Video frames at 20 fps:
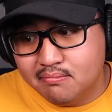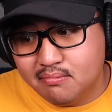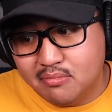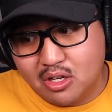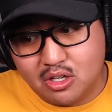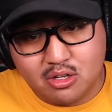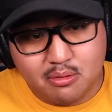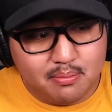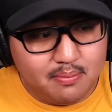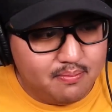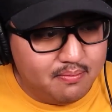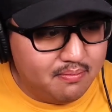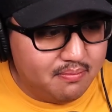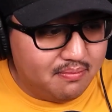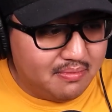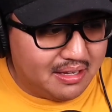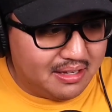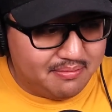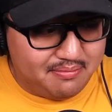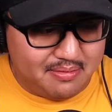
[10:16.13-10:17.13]
there
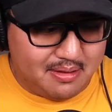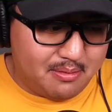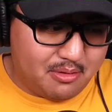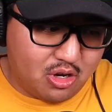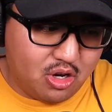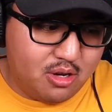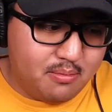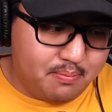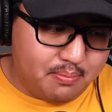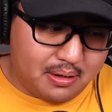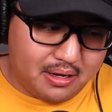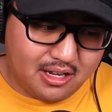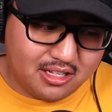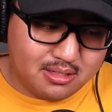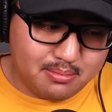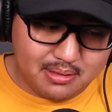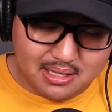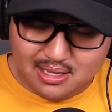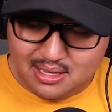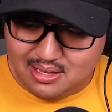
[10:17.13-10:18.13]
could
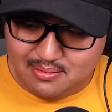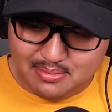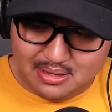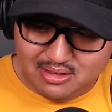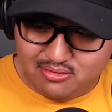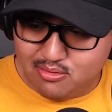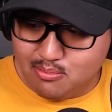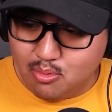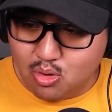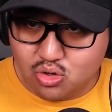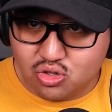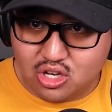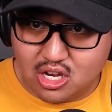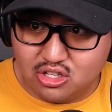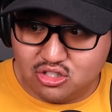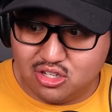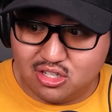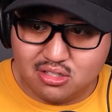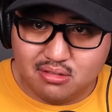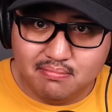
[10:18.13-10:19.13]
possibly be even more
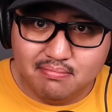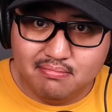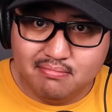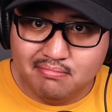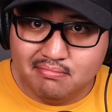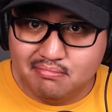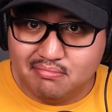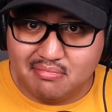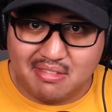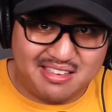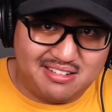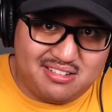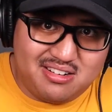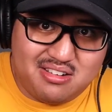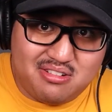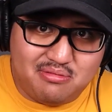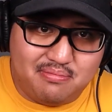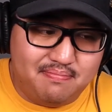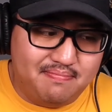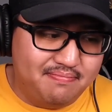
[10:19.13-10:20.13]
changes. I don't
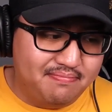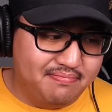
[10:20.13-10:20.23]
know.